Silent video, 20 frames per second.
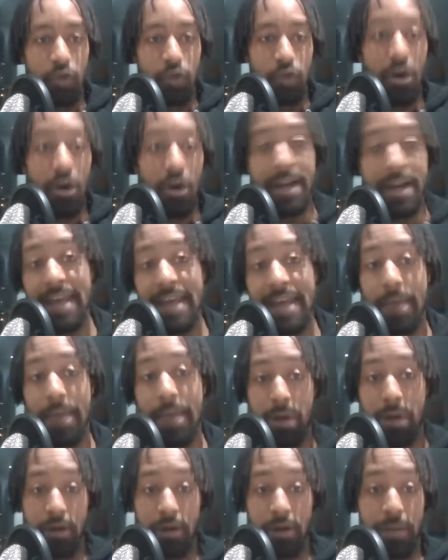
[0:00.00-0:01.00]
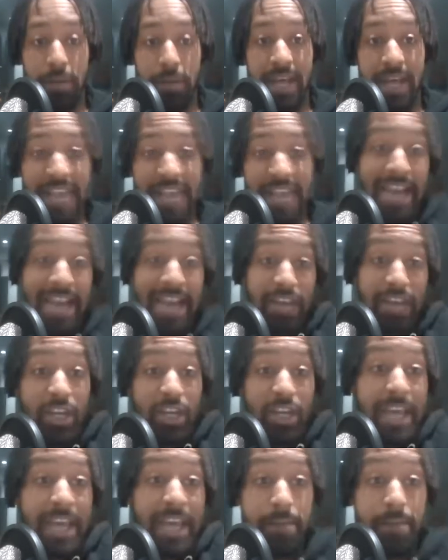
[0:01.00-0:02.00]
trying to get past players and
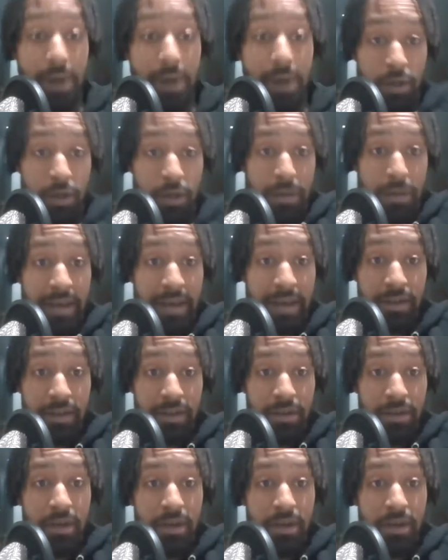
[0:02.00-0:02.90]
actually getting past players.